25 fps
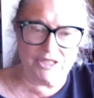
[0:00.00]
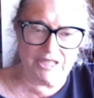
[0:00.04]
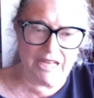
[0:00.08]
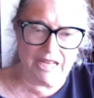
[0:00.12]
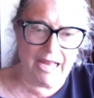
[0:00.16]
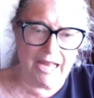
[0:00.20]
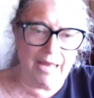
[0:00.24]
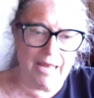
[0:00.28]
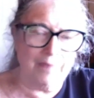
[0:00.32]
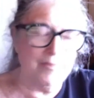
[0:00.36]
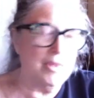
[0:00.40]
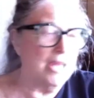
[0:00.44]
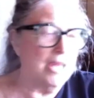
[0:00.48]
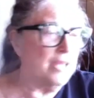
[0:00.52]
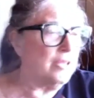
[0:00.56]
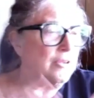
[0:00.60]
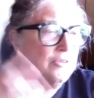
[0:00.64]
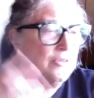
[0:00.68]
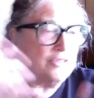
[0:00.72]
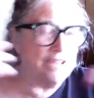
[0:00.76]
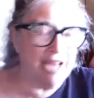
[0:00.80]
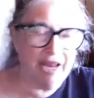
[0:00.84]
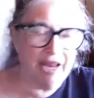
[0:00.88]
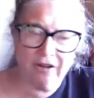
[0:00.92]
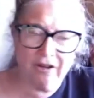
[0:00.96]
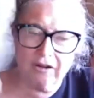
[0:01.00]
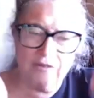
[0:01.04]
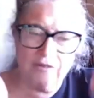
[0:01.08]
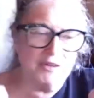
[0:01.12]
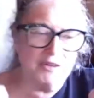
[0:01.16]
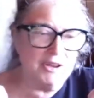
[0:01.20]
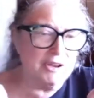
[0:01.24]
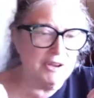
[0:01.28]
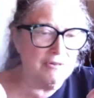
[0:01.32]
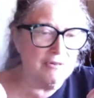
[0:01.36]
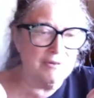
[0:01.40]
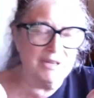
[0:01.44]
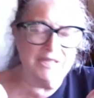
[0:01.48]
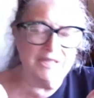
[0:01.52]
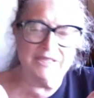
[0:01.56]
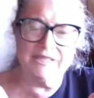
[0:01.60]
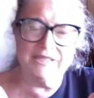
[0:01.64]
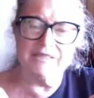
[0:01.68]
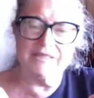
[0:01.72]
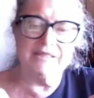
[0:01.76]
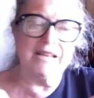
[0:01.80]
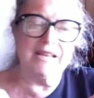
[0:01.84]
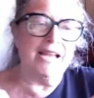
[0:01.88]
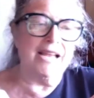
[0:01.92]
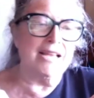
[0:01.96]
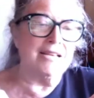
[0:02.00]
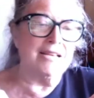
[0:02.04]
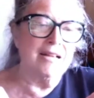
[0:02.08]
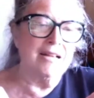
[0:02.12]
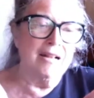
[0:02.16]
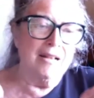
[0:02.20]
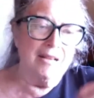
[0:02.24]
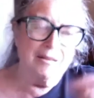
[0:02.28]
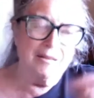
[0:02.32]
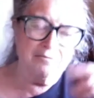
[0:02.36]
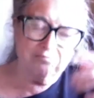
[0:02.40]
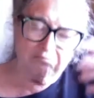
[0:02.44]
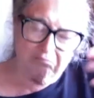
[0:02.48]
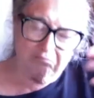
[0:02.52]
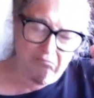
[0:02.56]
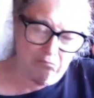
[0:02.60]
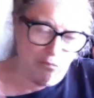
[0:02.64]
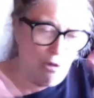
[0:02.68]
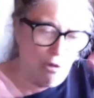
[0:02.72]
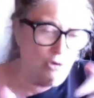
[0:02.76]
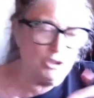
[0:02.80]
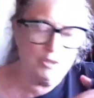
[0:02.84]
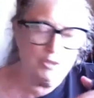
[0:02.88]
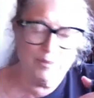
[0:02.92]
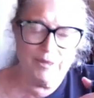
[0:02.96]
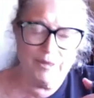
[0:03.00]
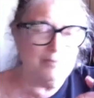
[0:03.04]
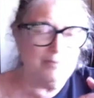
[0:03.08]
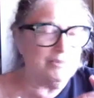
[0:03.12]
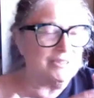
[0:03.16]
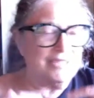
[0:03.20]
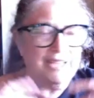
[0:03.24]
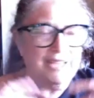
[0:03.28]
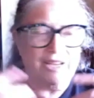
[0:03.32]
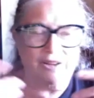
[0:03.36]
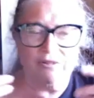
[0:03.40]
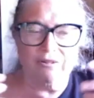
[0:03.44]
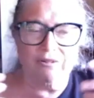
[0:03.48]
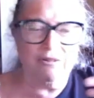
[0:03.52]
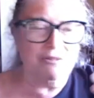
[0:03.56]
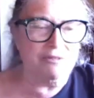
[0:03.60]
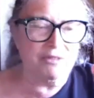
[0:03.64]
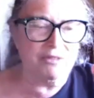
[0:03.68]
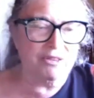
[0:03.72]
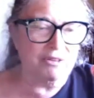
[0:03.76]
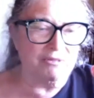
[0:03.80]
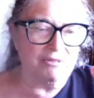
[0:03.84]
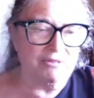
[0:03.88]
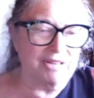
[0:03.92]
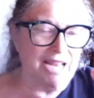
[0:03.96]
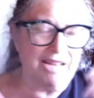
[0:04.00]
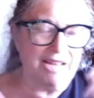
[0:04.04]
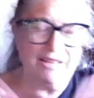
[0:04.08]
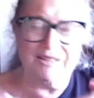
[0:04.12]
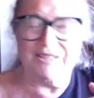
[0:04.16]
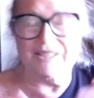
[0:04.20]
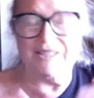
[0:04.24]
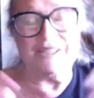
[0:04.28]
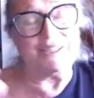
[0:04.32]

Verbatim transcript: time. You take off your earrings at night. Most people take off their necklaces.